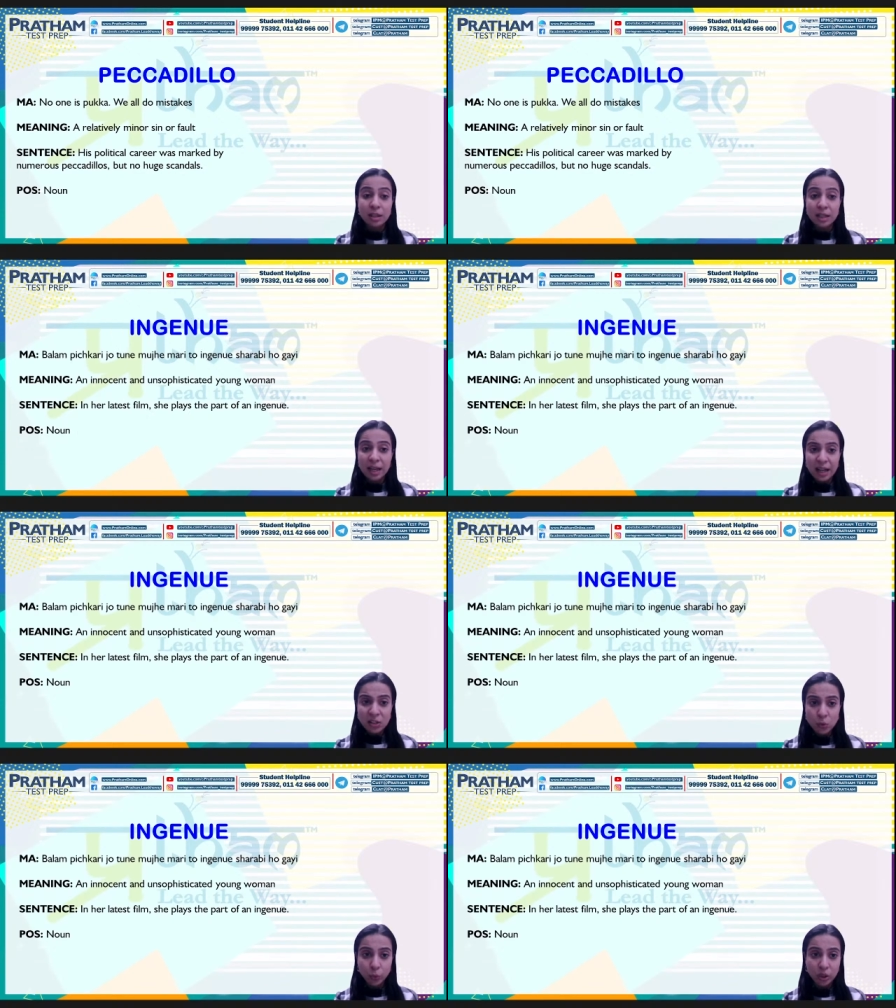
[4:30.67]
The
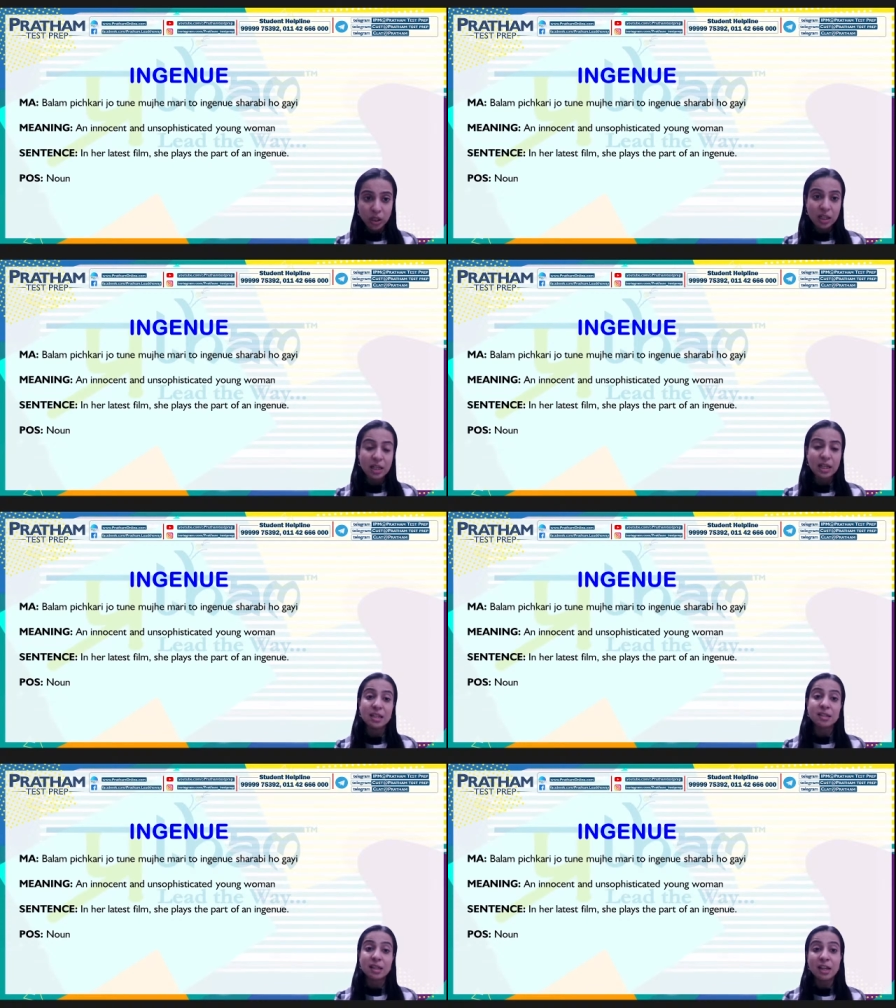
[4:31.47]
next word
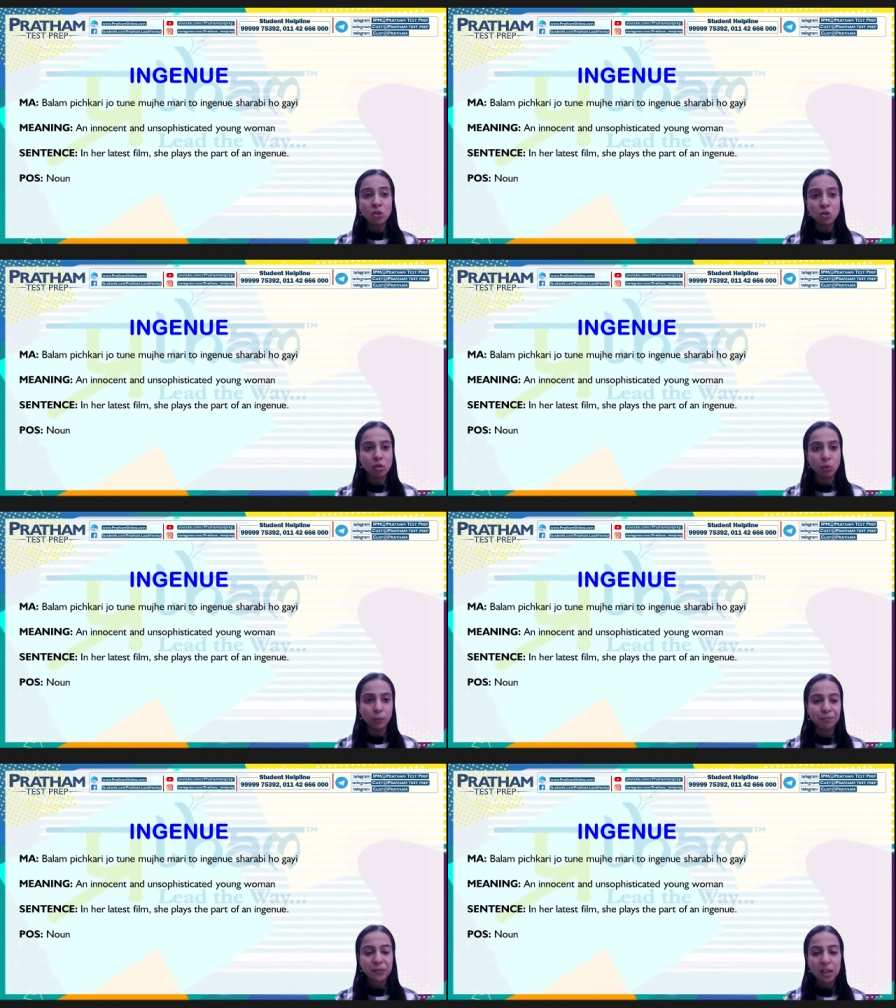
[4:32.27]
is ingenue.